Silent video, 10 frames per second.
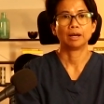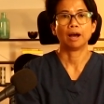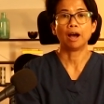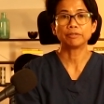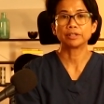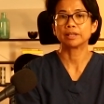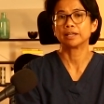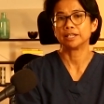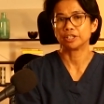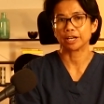After the
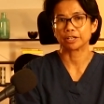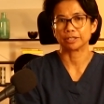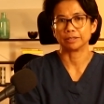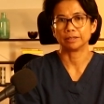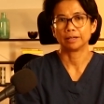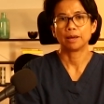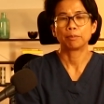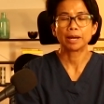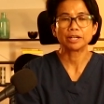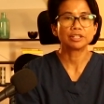injection,
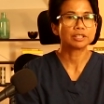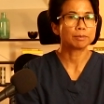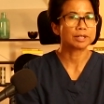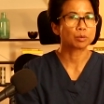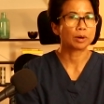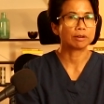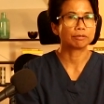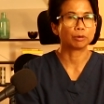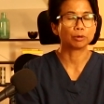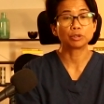patients must wait
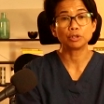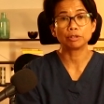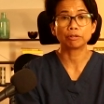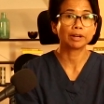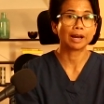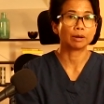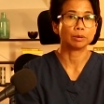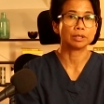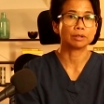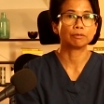for two to three
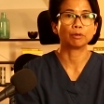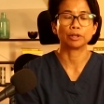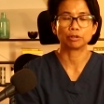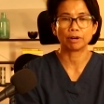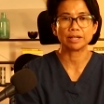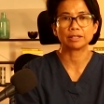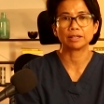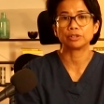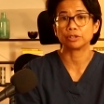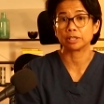hours for the tracer
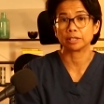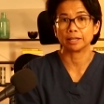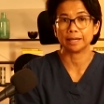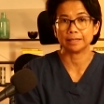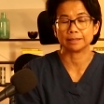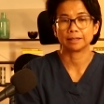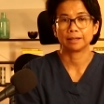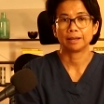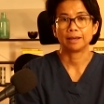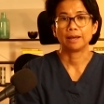to circulate.
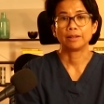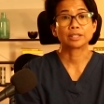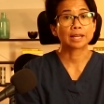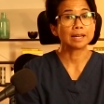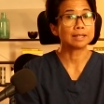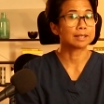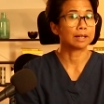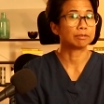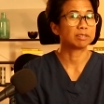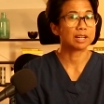The scan
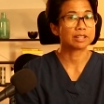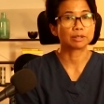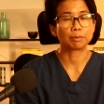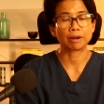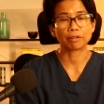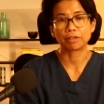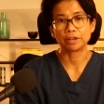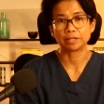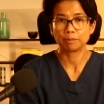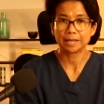itself lasts about
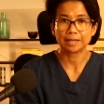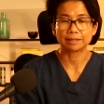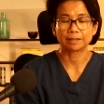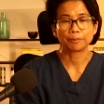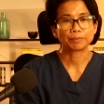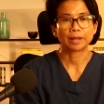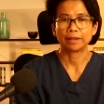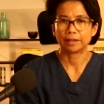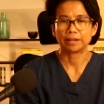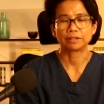30 minutes and
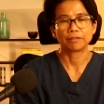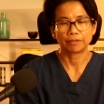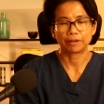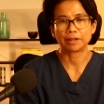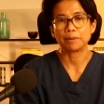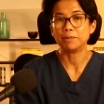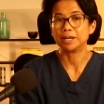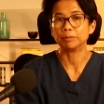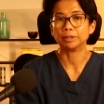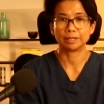there's very
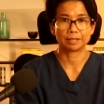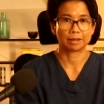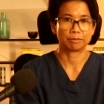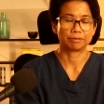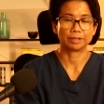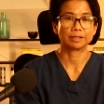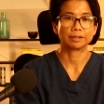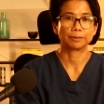minimal discomfort.